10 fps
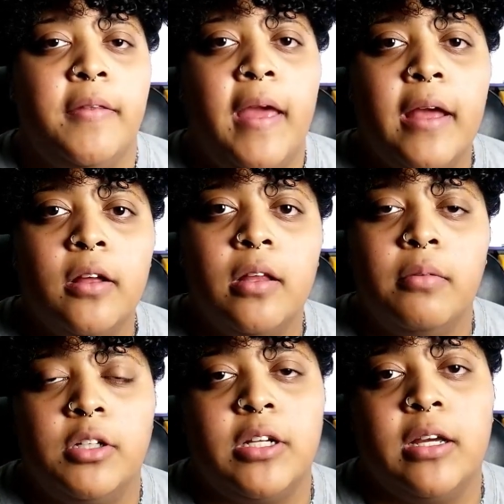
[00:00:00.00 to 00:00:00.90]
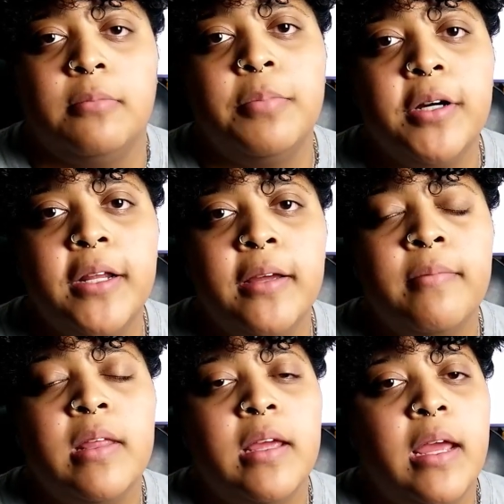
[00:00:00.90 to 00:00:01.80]
the angle at which I can put it,
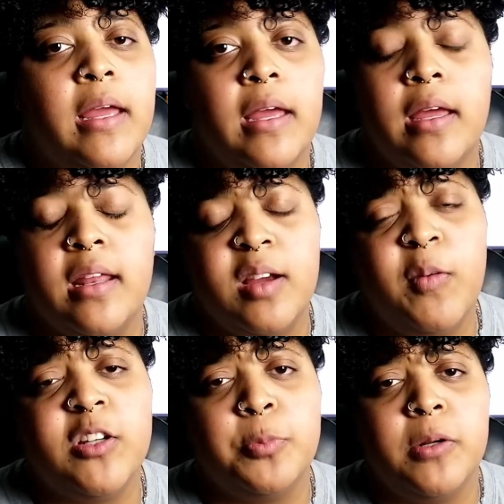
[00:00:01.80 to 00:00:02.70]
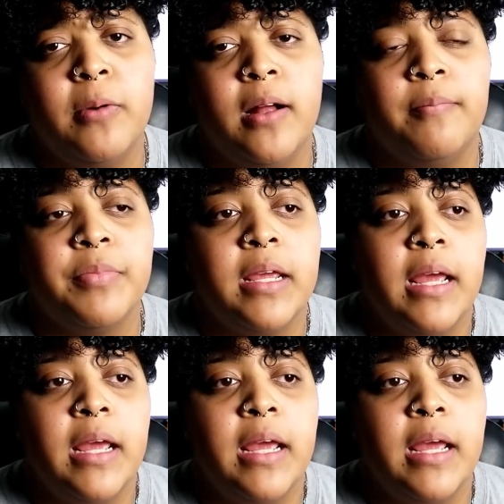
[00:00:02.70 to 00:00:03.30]
and it works pretty well.